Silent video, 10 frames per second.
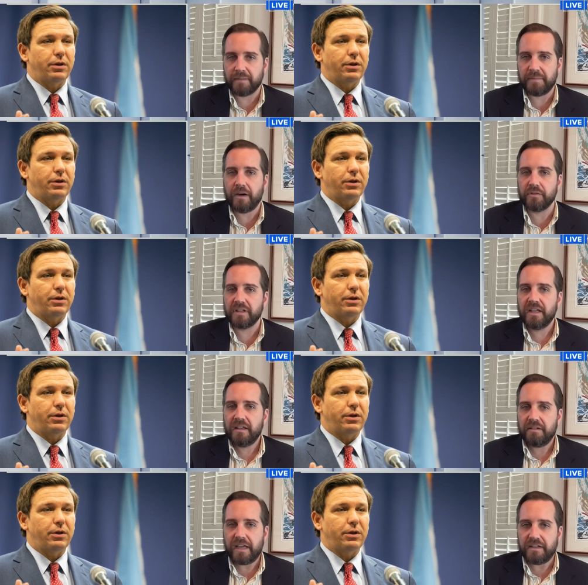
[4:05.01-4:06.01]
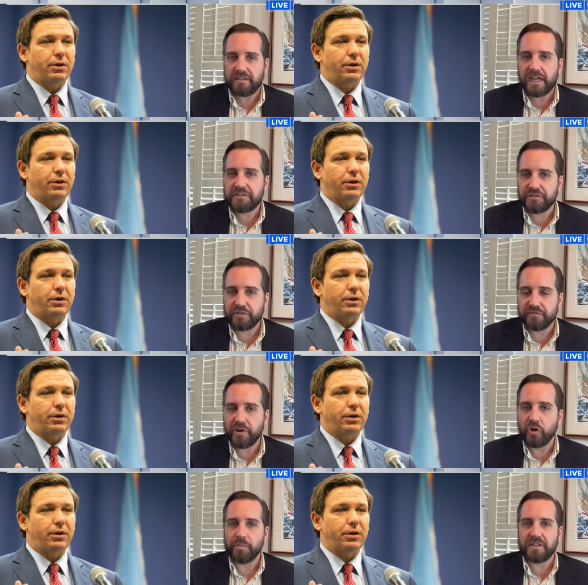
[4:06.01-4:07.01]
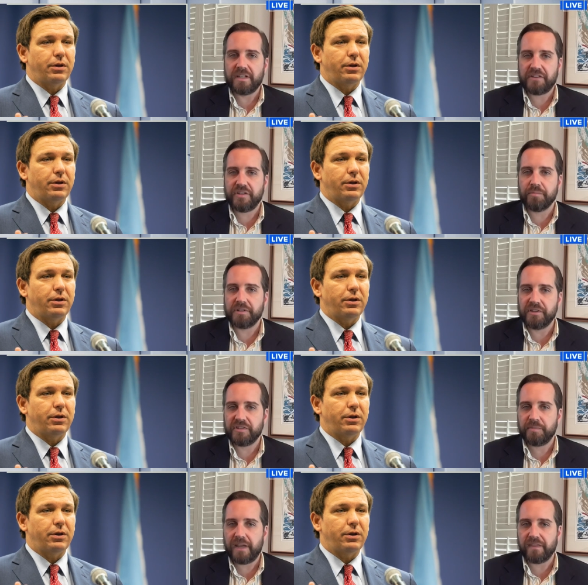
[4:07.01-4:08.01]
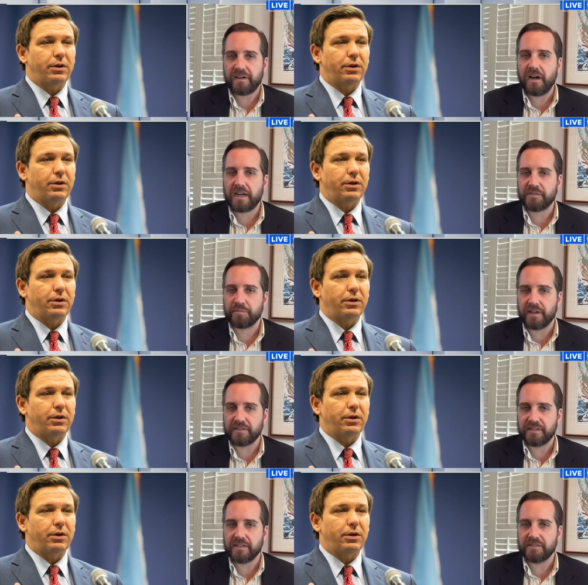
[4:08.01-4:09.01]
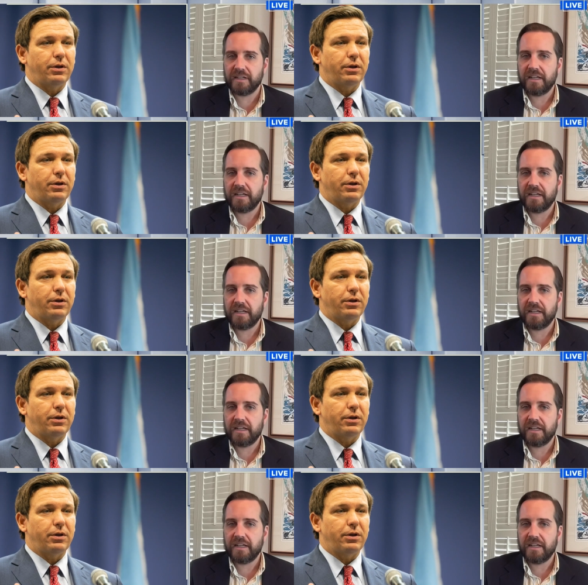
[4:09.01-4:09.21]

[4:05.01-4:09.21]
Speaker 1: come out not just to vote but to actually participate in the caucus process